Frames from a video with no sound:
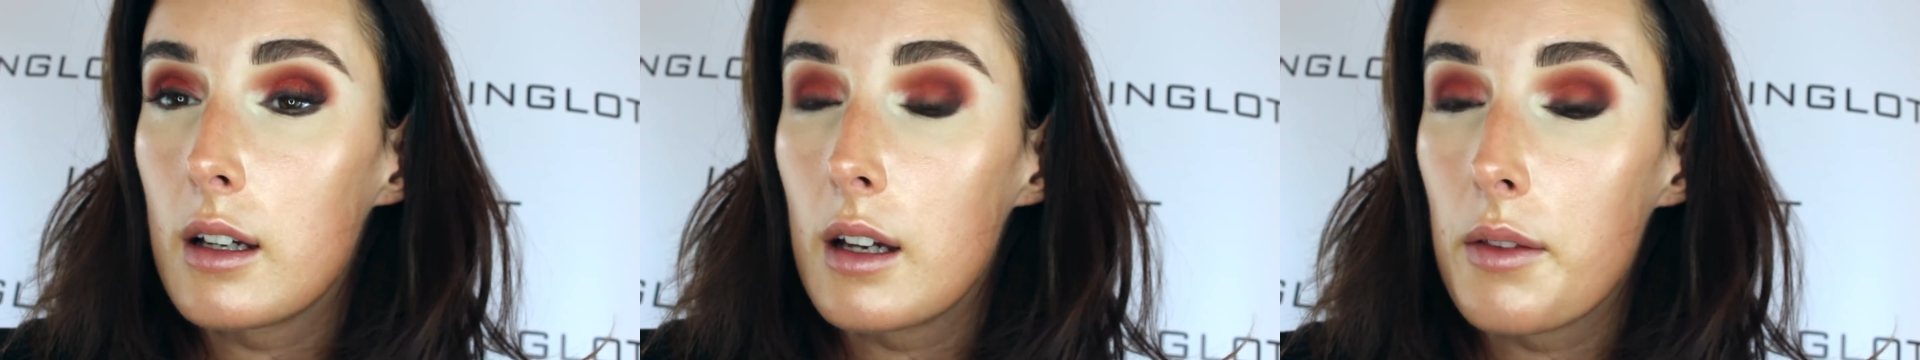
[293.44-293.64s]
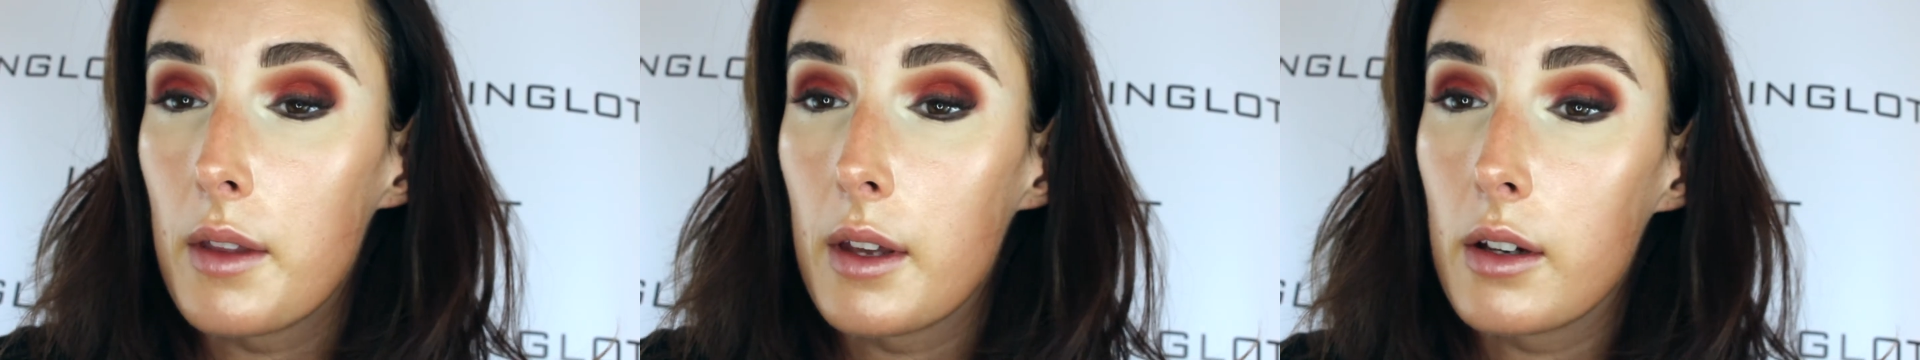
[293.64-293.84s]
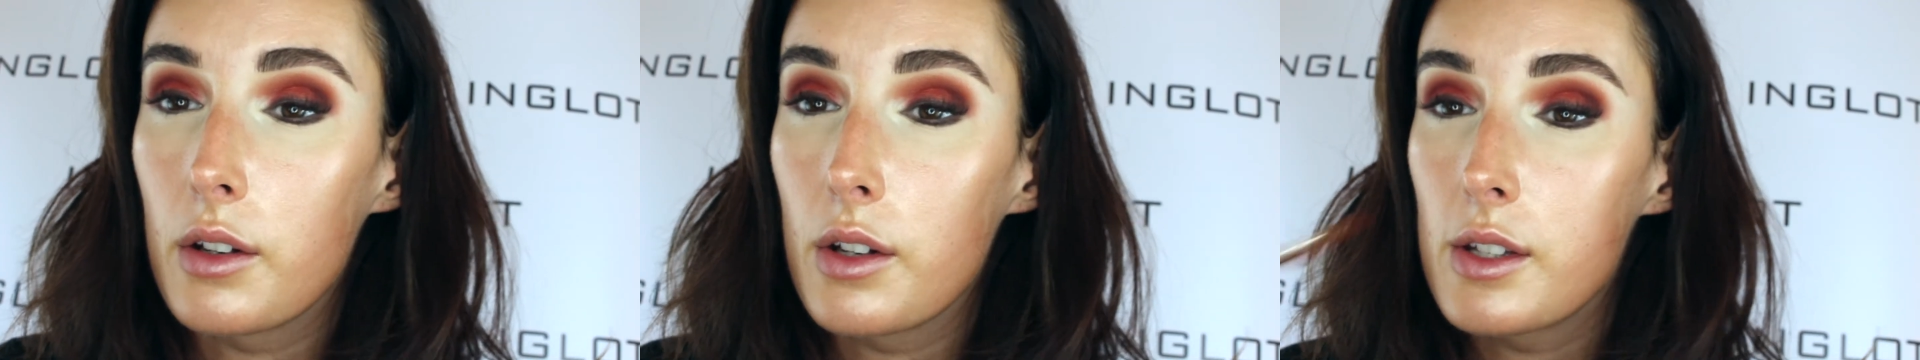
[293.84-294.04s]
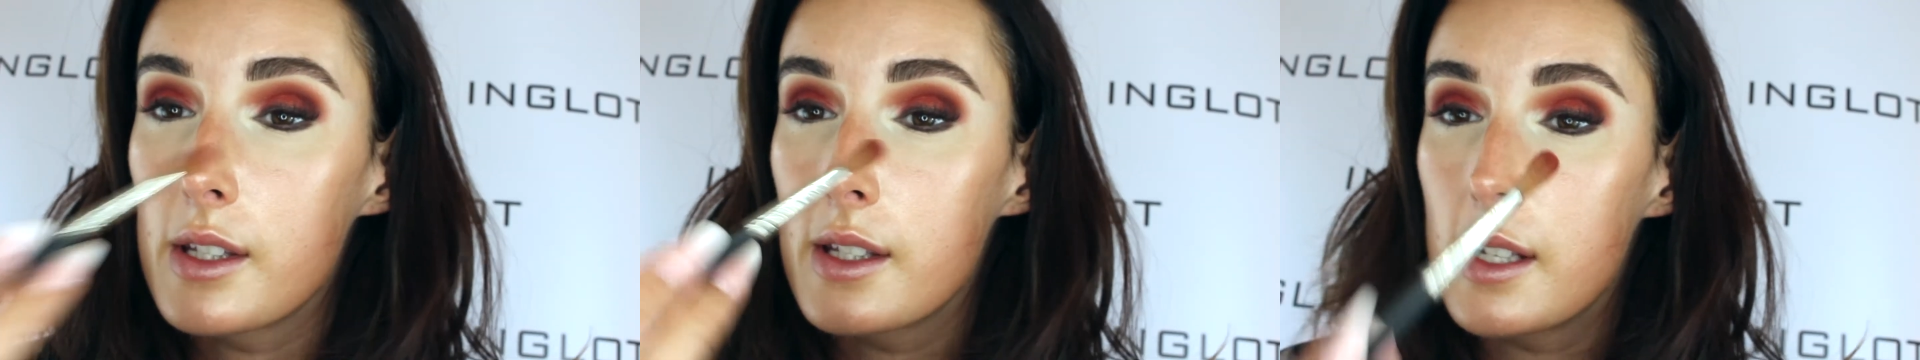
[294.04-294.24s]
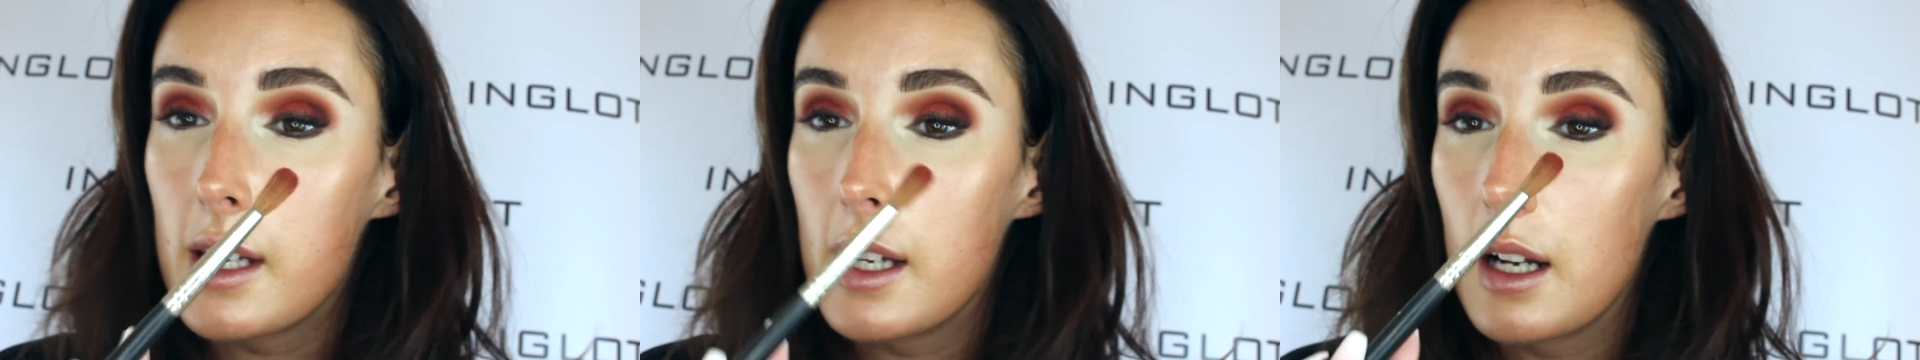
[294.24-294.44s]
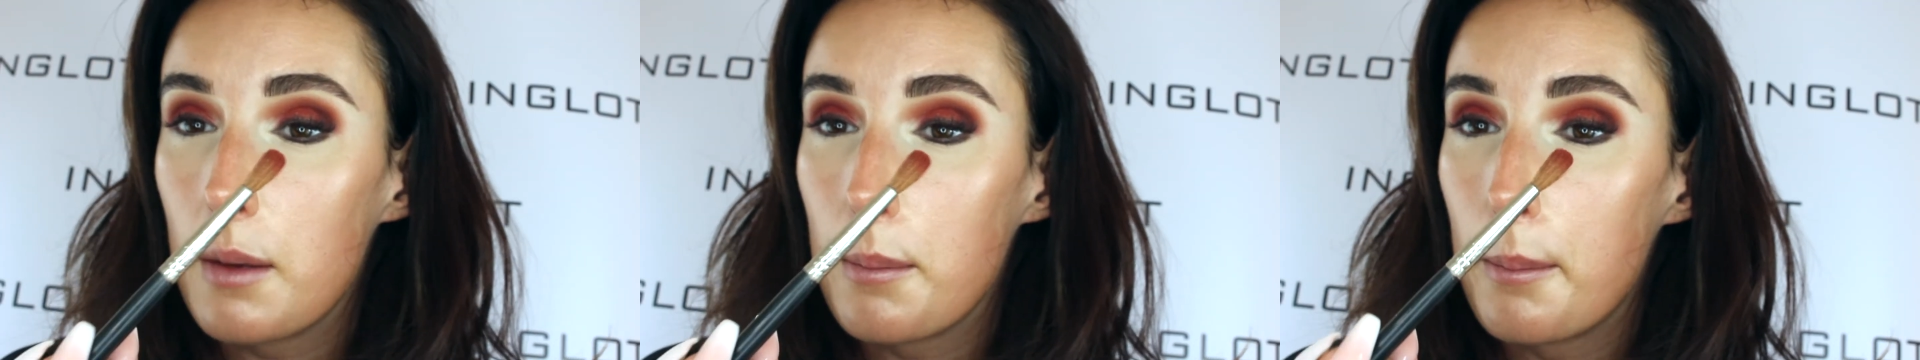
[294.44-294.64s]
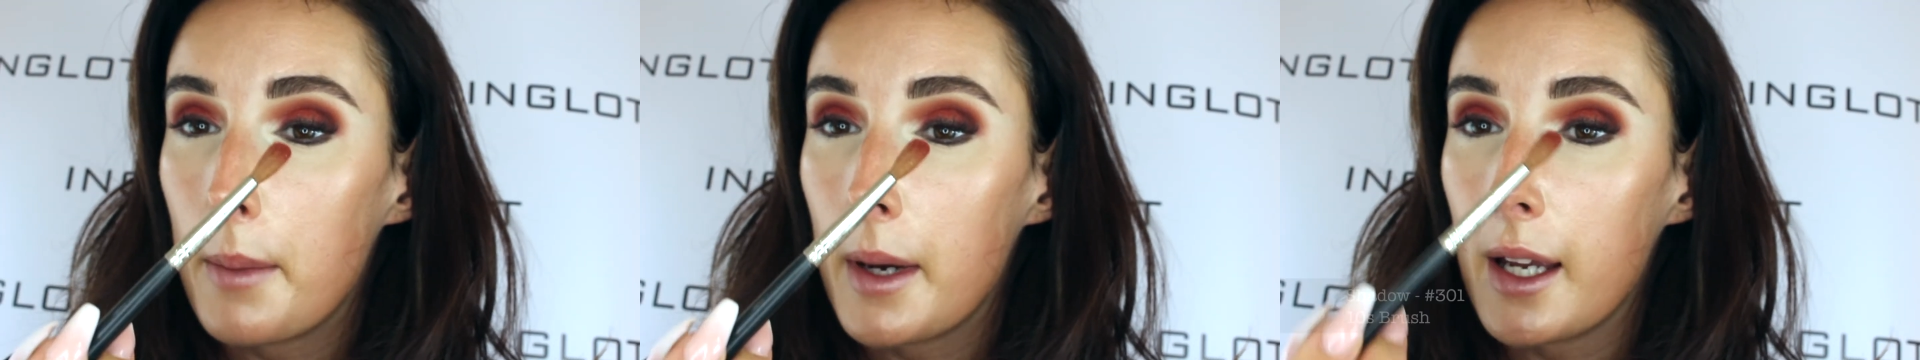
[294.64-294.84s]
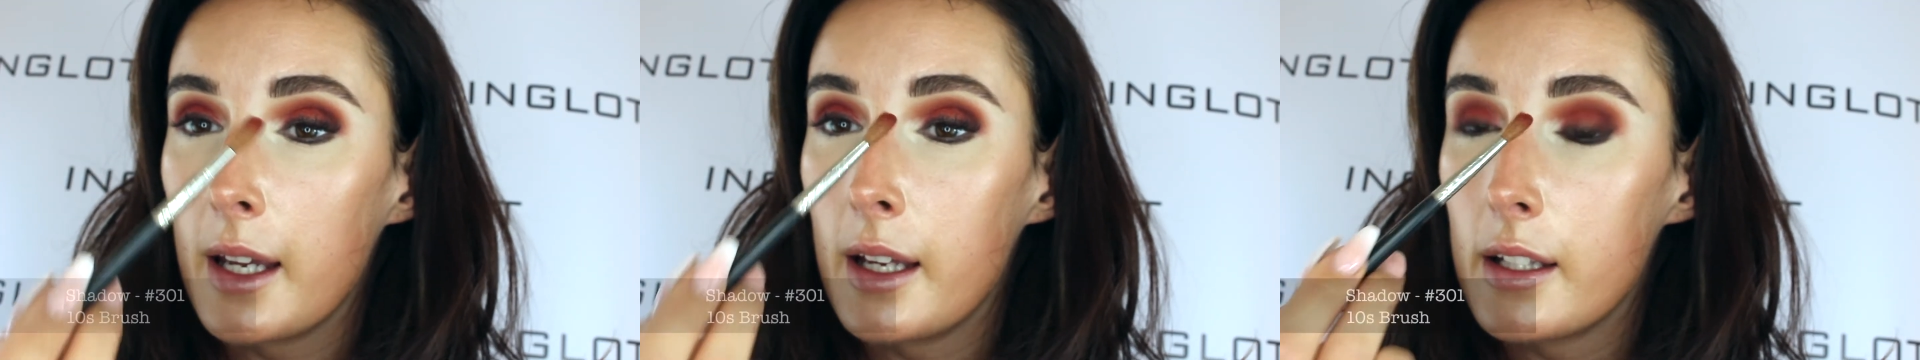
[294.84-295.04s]
And then I'm going to steal
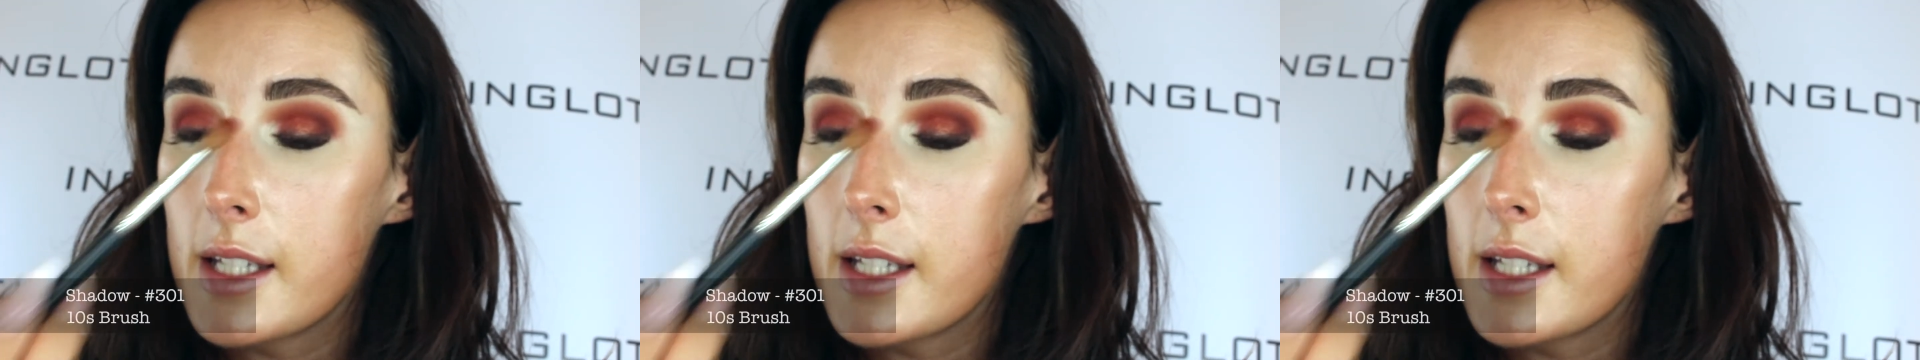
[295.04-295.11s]
my